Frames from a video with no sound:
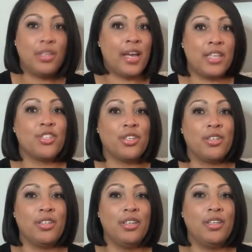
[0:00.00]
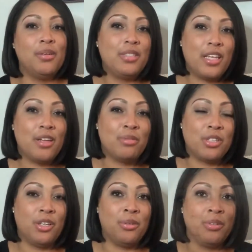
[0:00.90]
He asked her, which I thought was
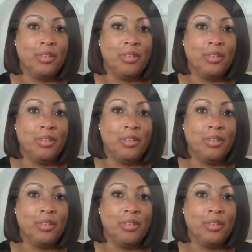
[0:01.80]
cute.